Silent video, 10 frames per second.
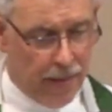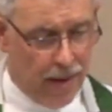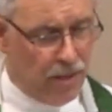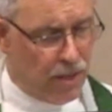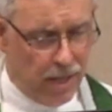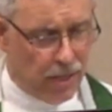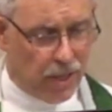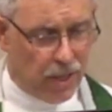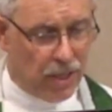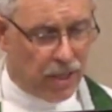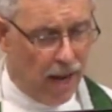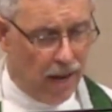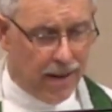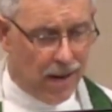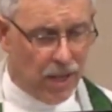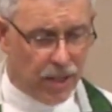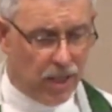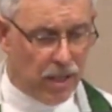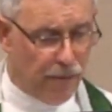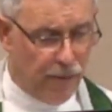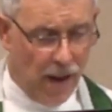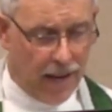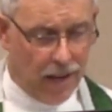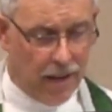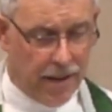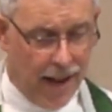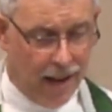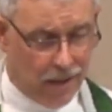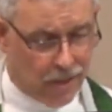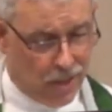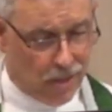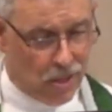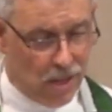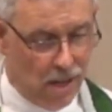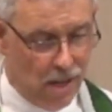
And Jesus is telling us in the final analysis,